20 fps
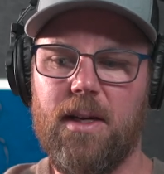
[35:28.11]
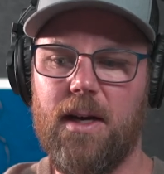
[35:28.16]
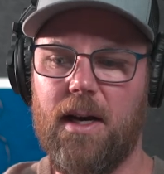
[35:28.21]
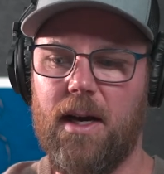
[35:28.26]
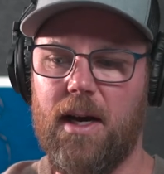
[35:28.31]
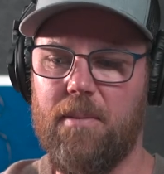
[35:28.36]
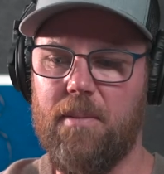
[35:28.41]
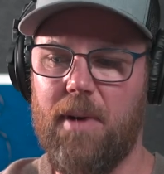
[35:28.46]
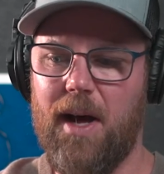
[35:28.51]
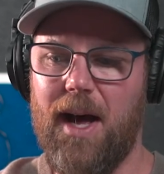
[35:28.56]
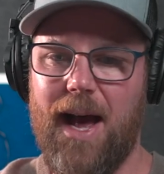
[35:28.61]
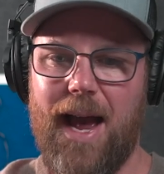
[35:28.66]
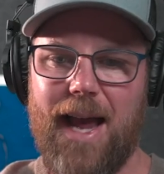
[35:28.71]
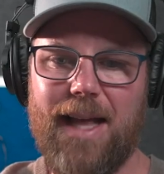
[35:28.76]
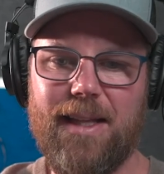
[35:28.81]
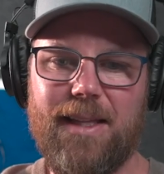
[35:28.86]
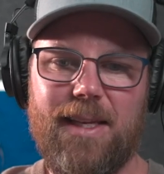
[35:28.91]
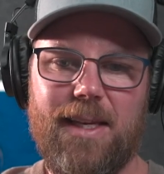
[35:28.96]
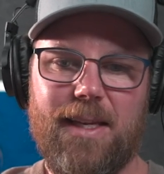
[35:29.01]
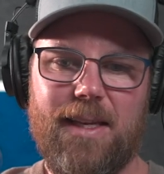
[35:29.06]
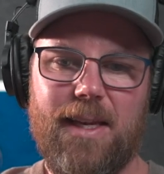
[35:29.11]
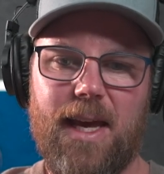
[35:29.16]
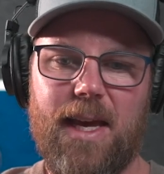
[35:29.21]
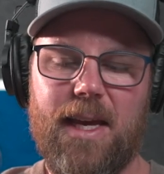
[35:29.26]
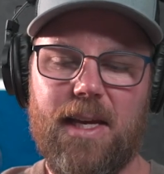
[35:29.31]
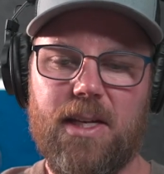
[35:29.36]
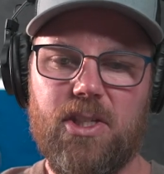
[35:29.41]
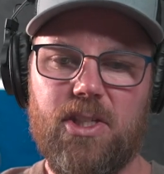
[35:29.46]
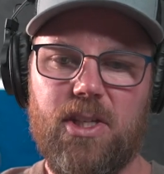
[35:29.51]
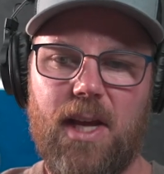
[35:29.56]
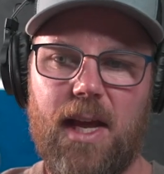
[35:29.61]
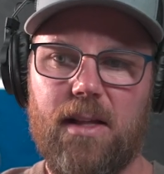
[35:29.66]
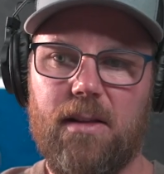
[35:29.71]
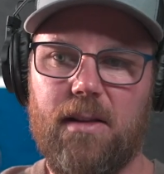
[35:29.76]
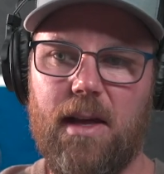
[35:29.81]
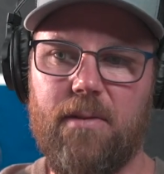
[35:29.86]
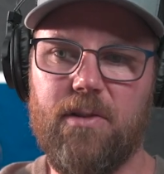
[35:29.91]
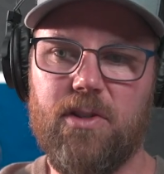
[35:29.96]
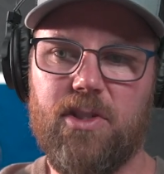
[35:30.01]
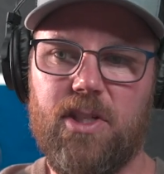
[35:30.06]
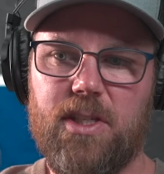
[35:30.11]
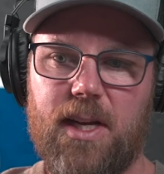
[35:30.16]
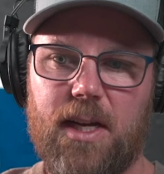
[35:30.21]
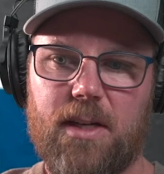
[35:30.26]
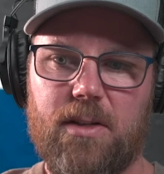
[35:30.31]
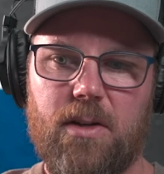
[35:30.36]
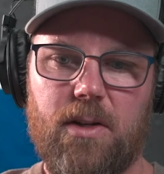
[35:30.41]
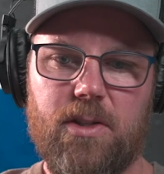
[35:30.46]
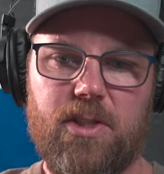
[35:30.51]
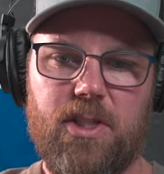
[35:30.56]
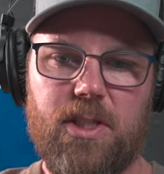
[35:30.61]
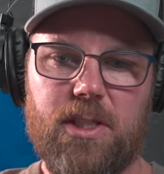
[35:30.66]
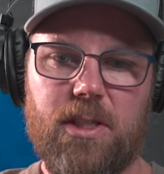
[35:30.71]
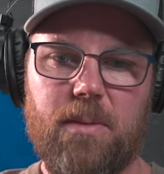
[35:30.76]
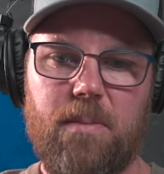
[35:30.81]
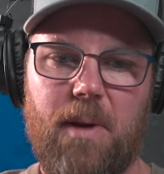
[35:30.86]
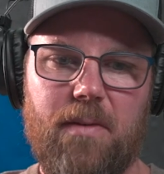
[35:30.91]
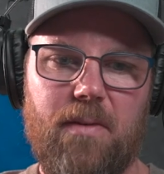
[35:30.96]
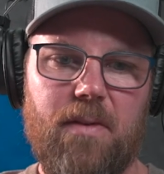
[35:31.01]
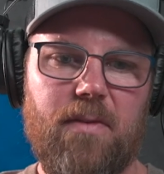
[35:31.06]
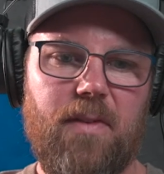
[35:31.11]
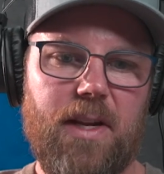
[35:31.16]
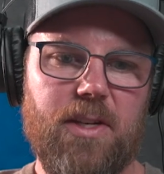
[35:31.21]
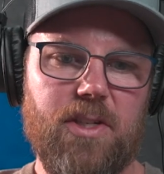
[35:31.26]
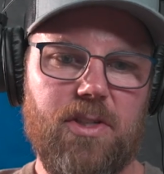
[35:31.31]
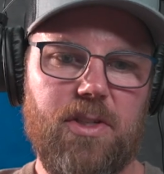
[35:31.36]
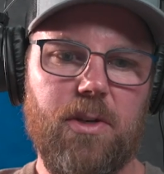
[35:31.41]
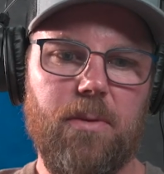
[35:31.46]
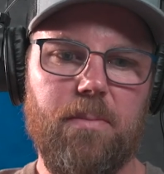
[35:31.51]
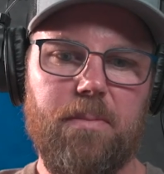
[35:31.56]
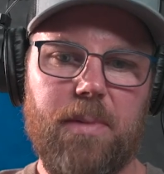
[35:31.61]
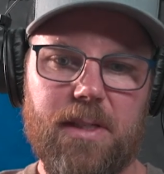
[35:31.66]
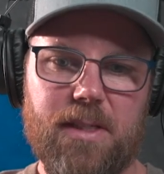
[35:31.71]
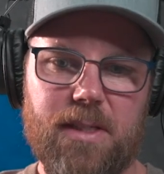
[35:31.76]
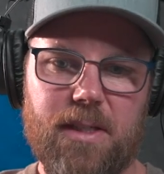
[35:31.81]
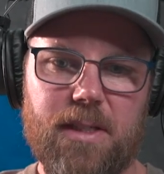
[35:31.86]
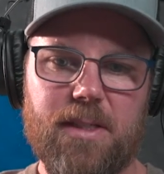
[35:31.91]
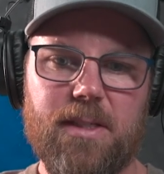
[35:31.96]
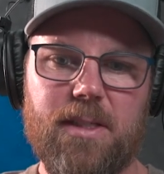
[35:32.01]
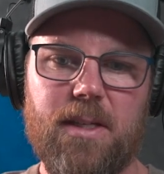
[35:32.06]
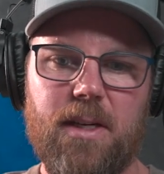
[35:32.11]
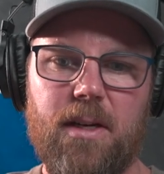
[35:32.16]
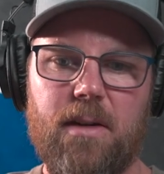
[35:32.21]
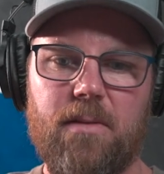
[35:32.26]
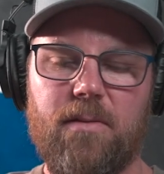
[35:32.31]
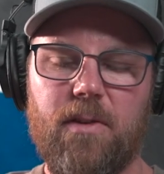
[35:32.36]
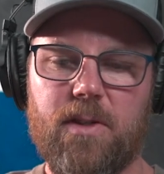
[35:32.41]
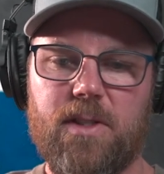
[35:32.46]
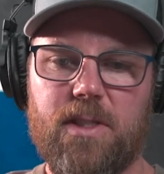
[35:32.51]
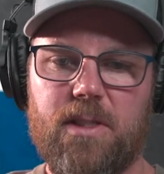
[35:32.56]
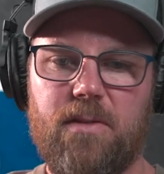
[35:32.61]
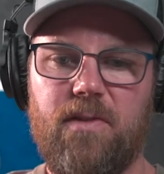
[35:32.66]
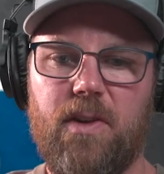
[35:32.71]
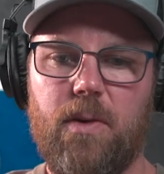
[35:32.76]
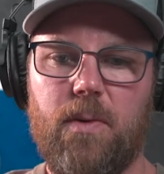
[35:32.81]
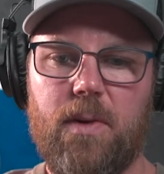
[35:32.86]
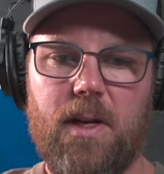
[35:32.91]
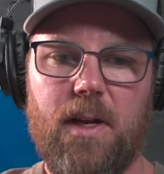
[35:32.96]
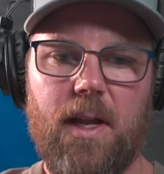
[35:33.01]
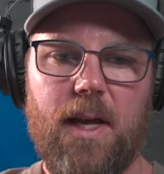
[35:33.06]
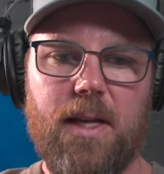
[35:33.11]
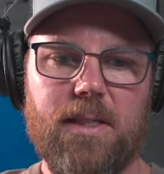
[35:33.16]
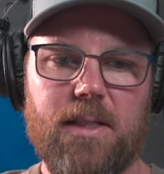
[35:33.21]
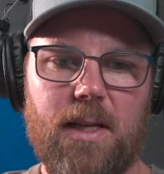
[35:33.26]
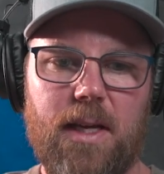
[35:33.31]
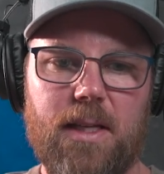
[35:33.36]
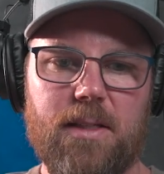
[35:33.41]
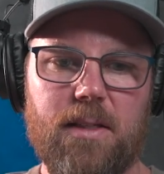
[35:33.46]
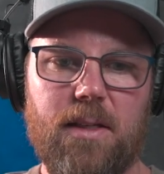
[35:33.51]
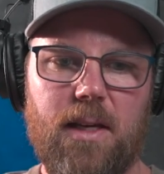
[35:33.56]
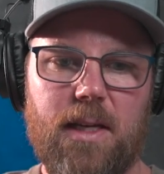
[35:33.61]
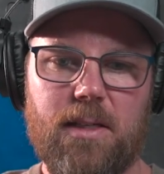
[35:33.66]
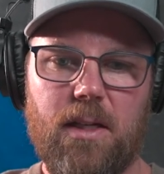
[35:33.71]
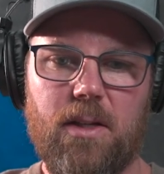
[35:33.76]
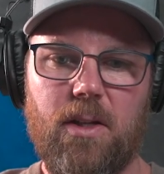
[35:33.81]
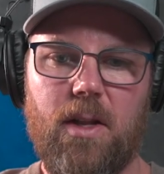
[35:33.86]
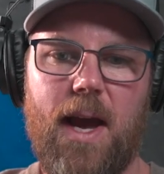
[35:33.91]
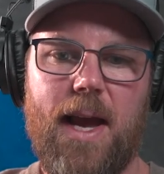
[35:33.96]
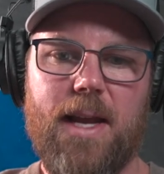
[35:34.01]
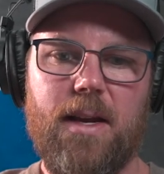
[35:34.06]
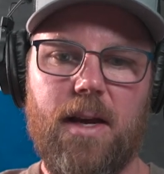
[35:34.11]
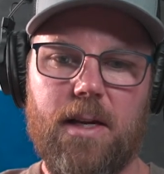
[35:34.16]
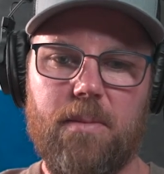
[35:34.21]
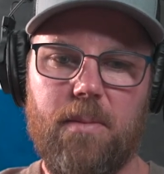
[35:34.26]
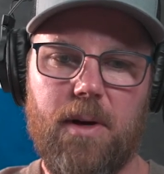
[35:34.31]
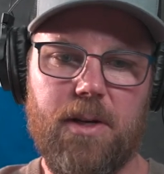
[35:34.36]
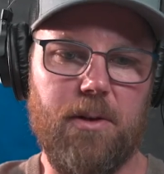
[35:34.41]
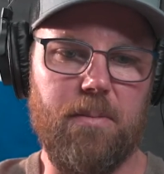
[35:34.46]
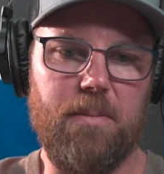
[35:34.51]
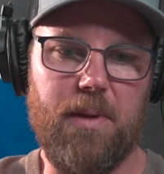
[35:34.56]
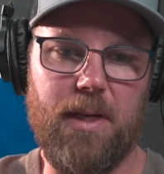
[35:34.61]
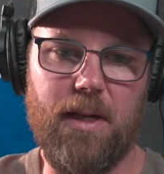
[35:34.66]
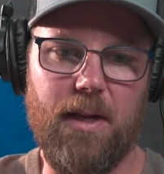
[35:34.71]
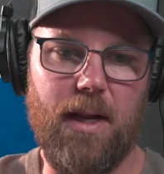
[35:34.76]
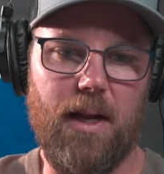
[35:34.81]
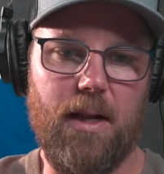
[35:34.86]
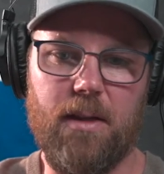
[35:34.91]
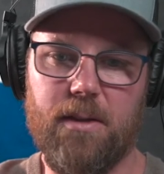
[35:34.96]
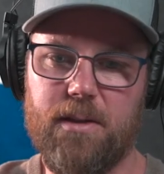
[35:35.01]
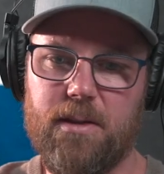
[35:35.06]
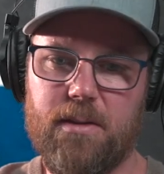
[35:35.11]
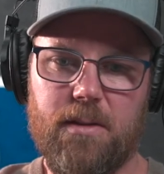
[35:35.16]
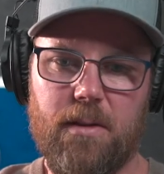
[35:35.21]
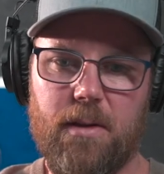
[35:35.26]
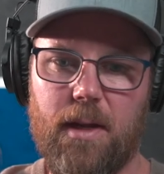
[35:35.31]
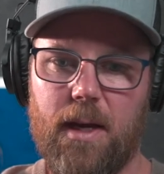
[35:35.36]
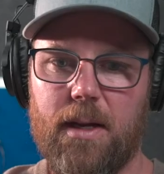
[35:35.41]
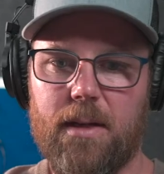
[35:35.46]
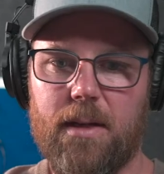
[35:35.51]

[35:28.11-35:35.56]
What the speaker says: highly engaged and leveraging technology as a competitive advantage to your business versus viewing it as a line item on your P&L. Don't do that.